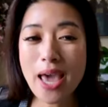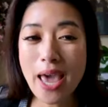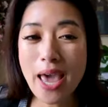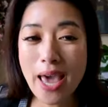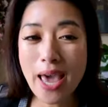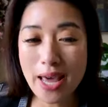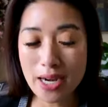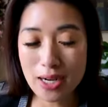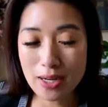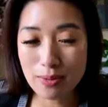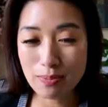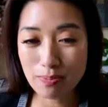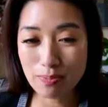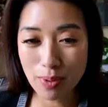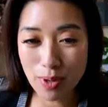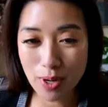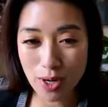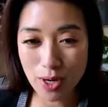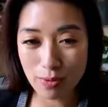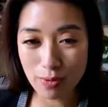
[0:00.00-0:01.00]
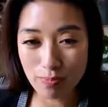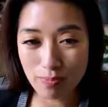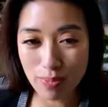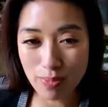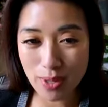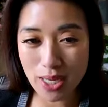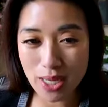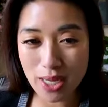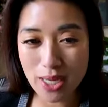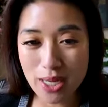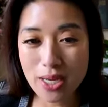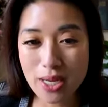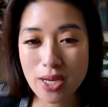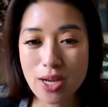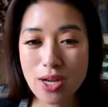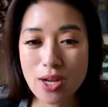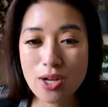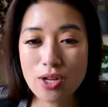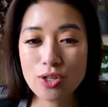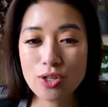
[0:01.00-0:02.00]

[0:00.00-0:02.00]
and Part B